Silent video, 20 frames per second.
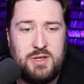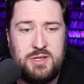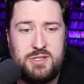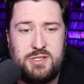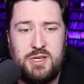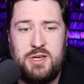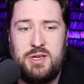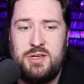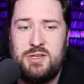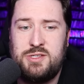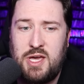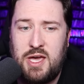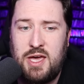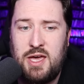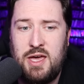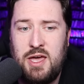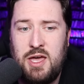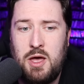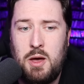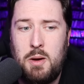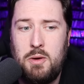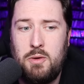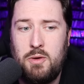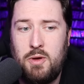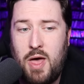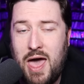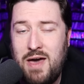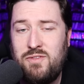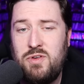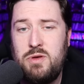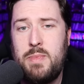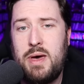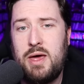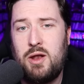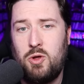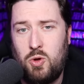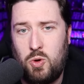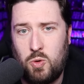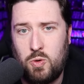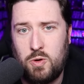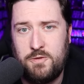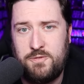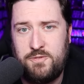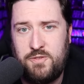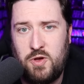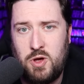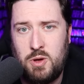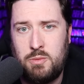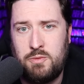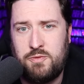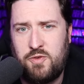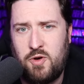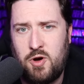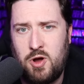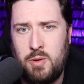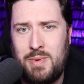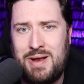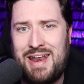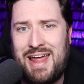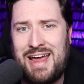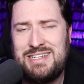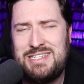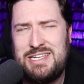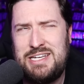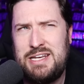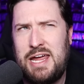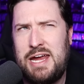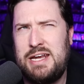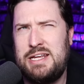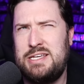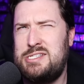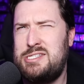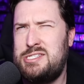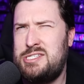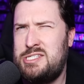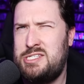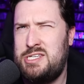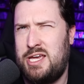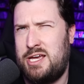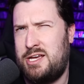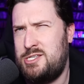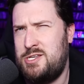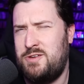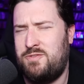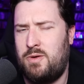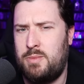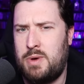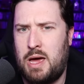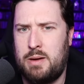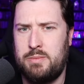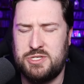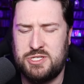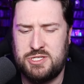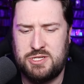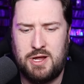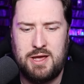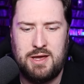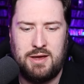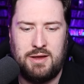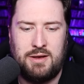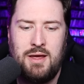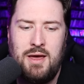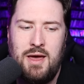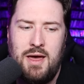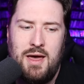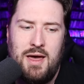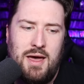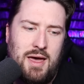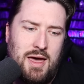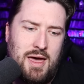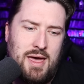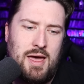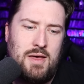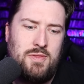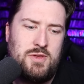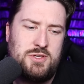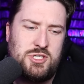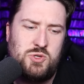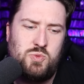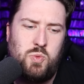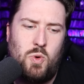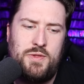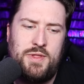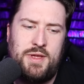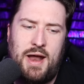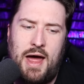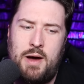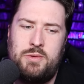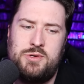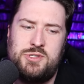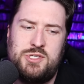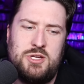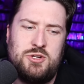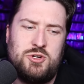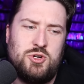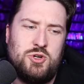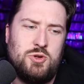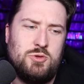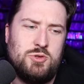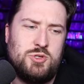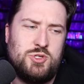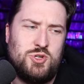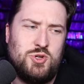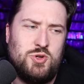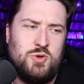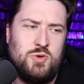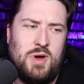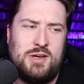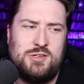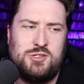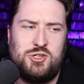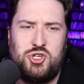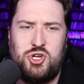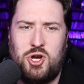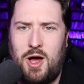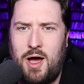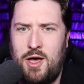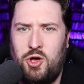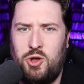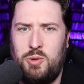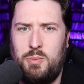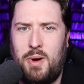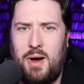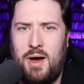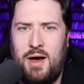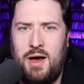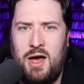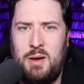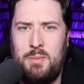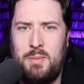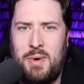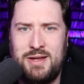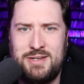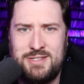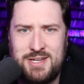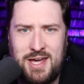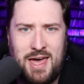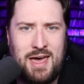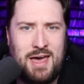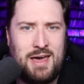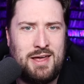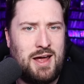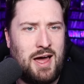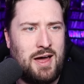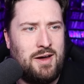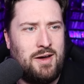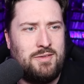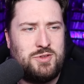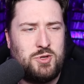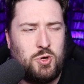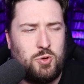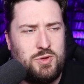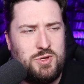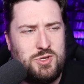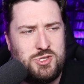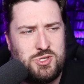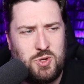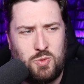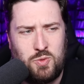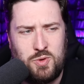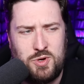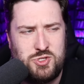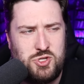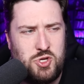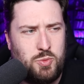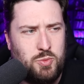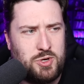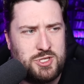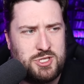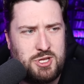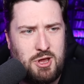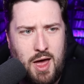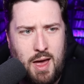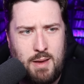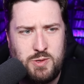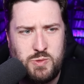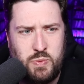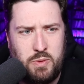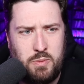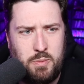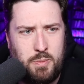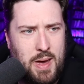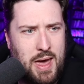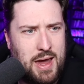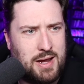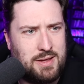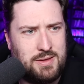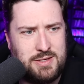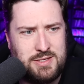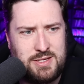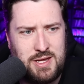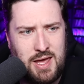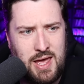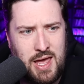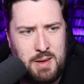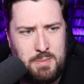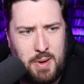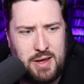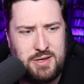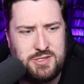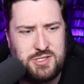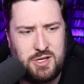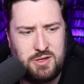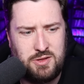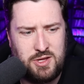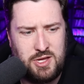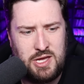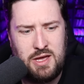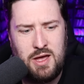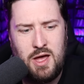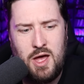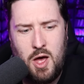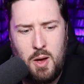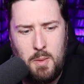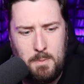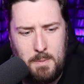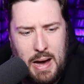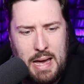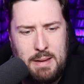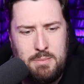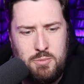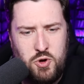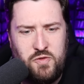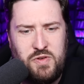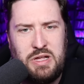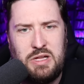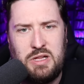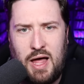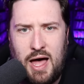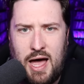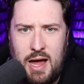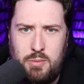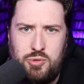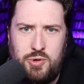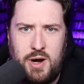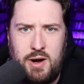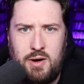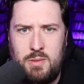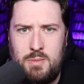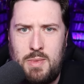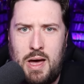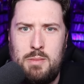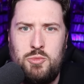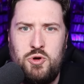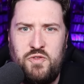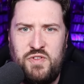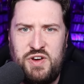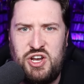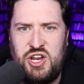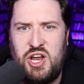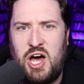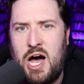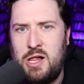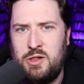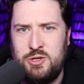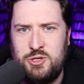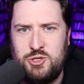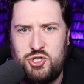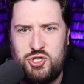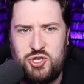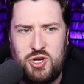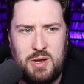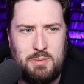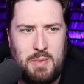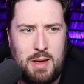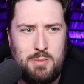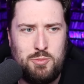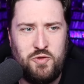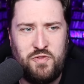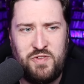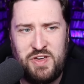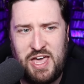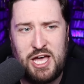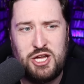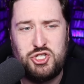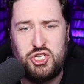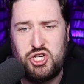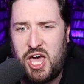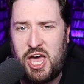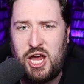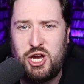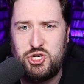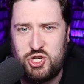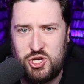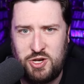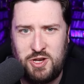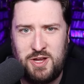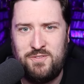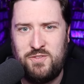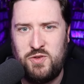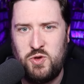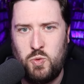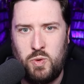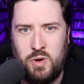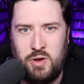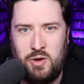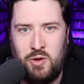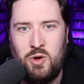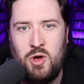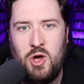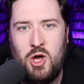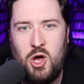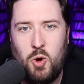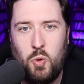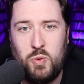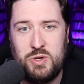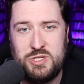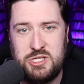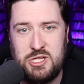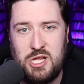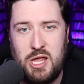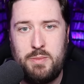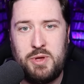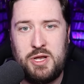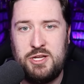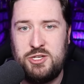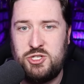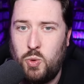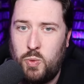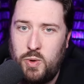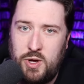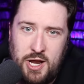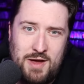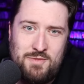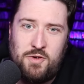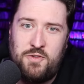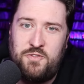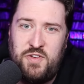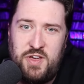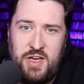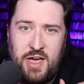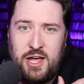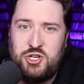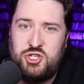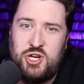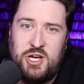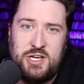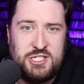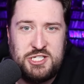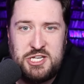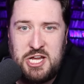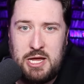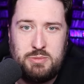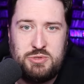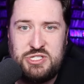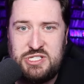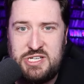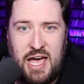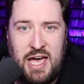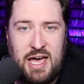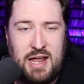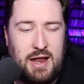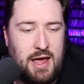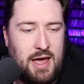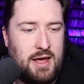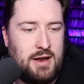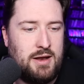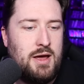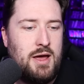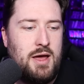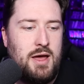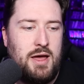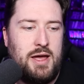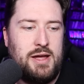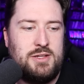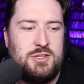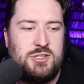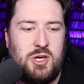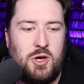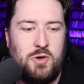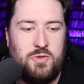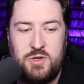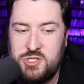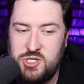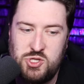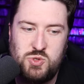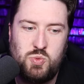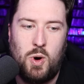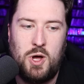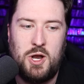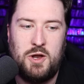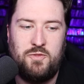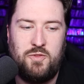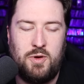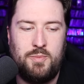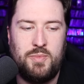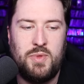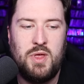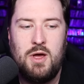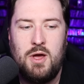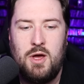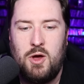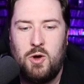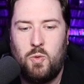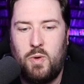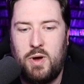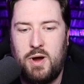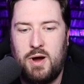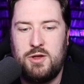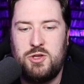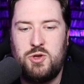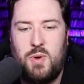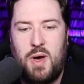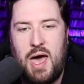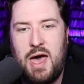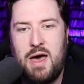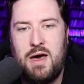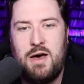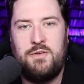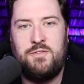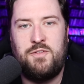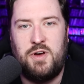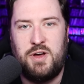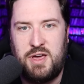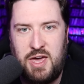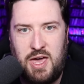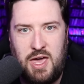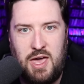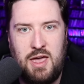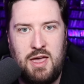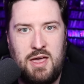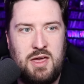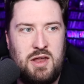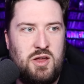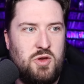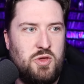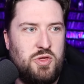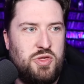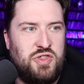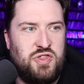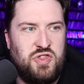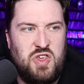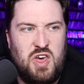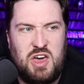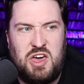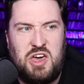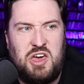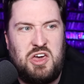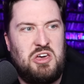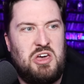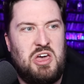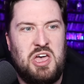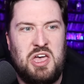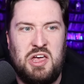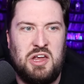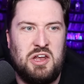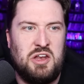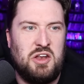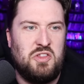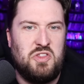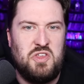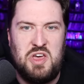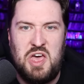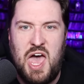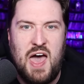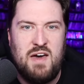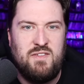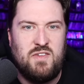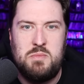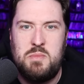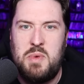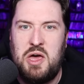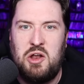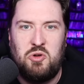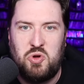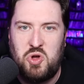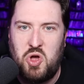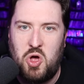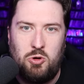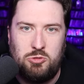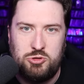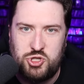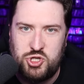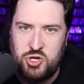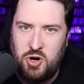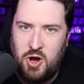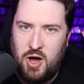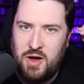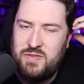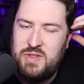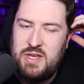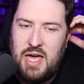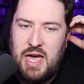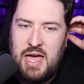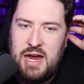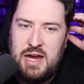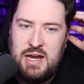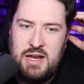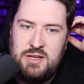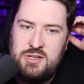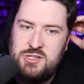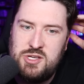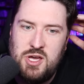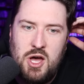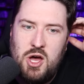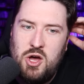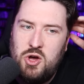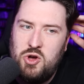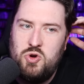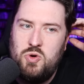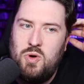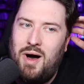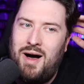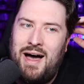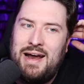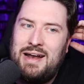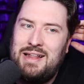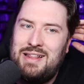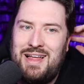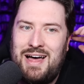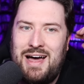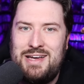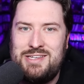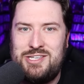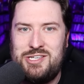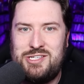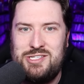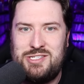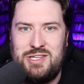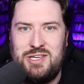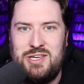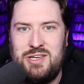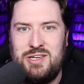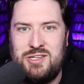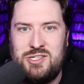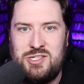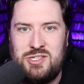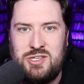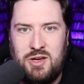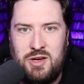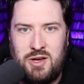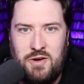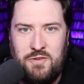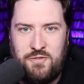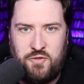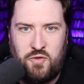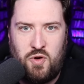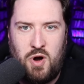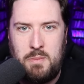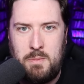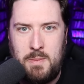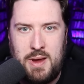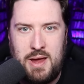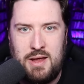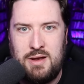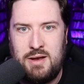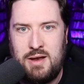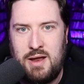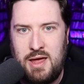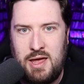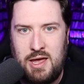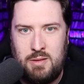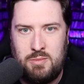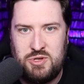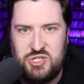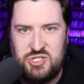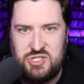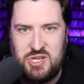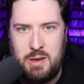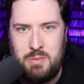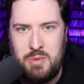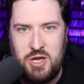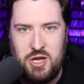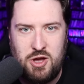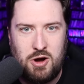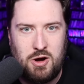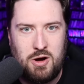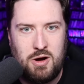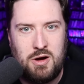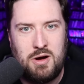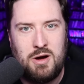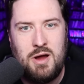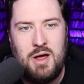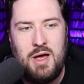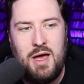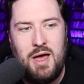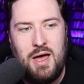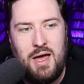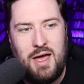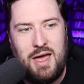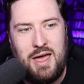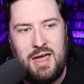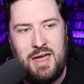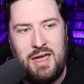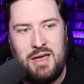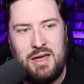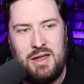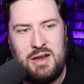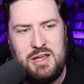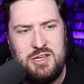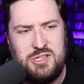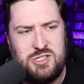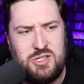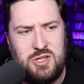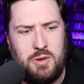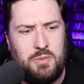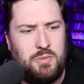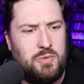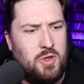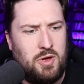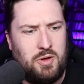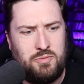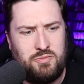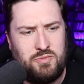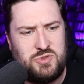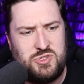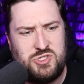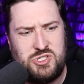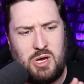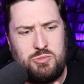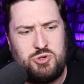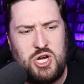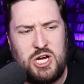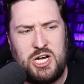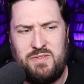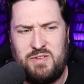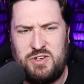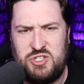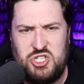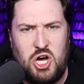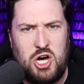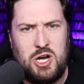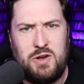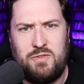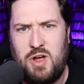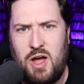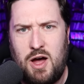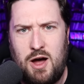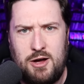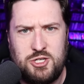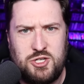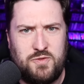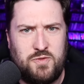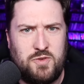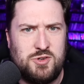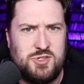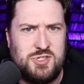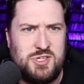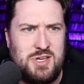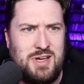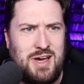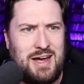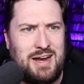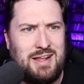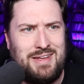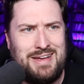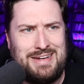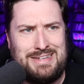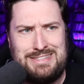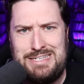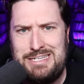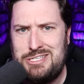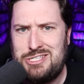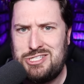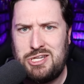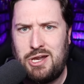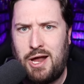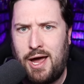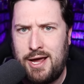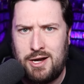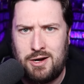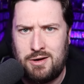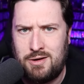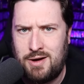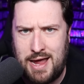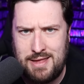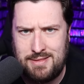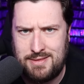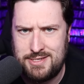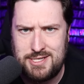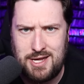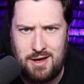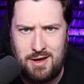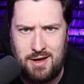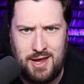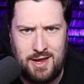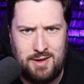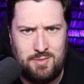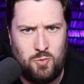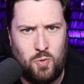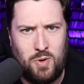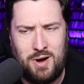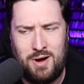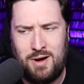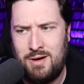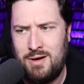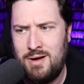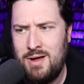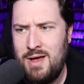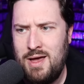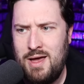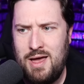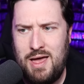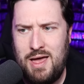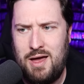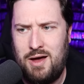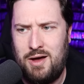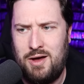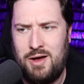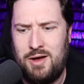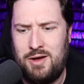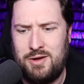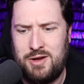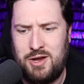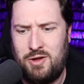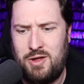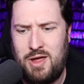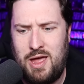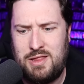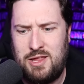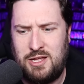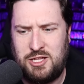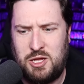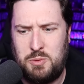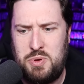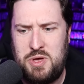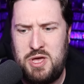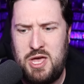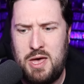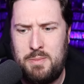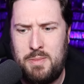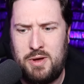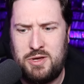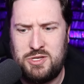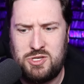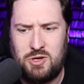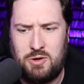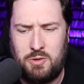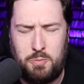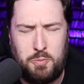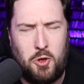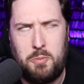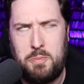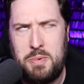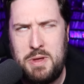This is a heavy metal horror film from 1986, if I'm not mistaken. And this is one that I was introduced to as a child by my dad. I've told you stories numerous times, but back in the day, basically, my movie library, my movie knowledge, and my movie education, if you will, was limited to whatever VHS tapes dad had. And so this is one of them where you have a kid thick in the heavy metal culture of the 80s who idolizes this uh, frontman named Sammi Curr and he's the the subject of a ton of controversy, kind of like Dee Snider at the time, where uh, you know you had like the PMS or the